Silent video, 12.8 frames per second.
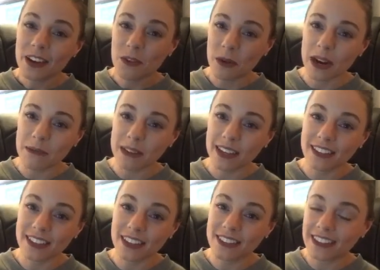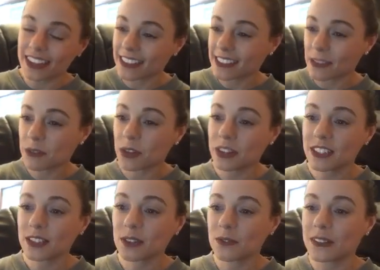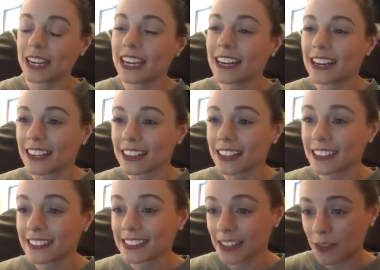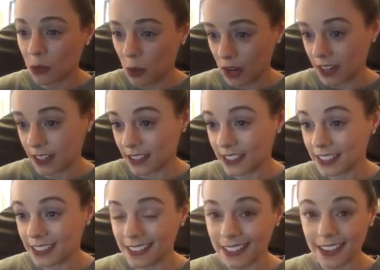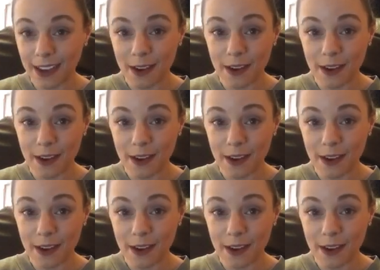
what I'm going to do is I'm going to read a list of words,